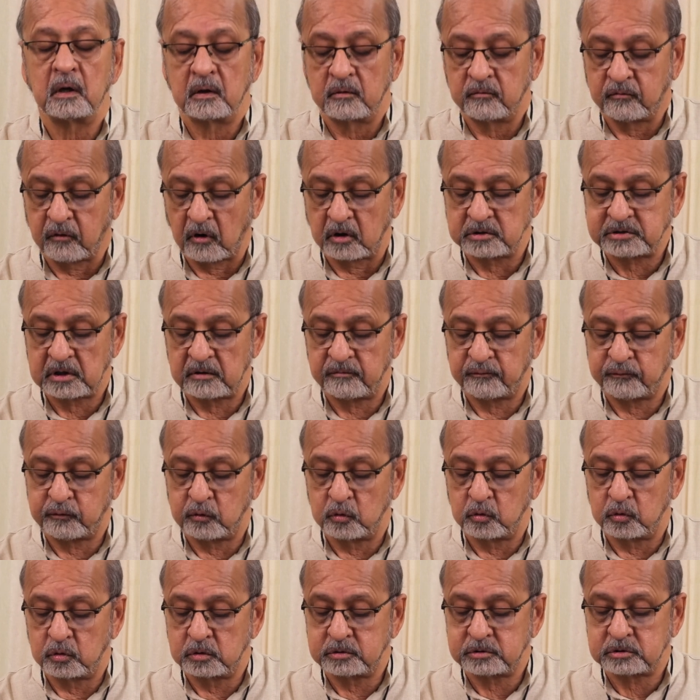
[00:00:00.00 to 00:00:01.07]
fossil
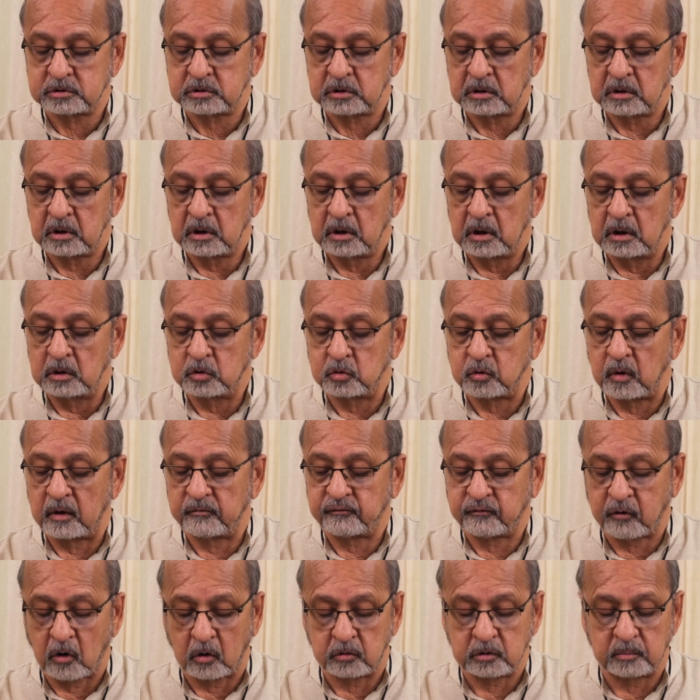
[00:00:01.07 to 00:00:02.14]
fuels to
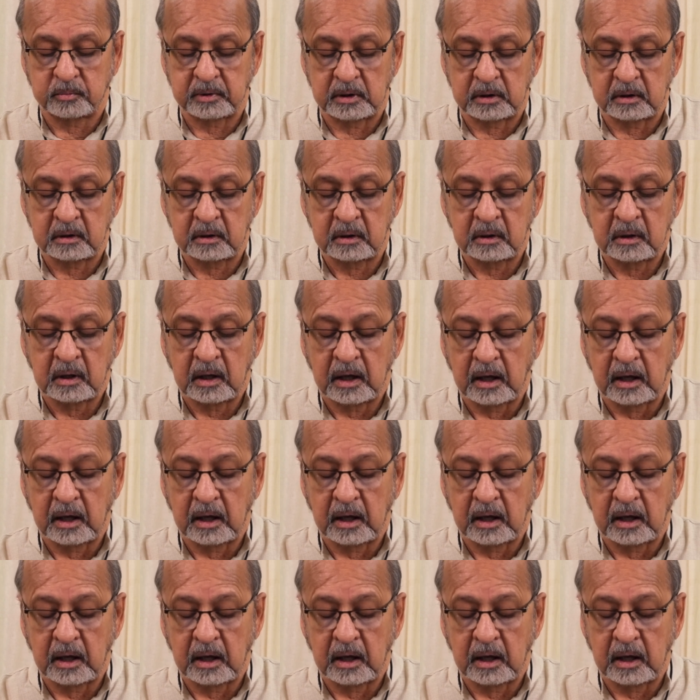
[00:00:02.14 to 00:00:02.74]
affordable,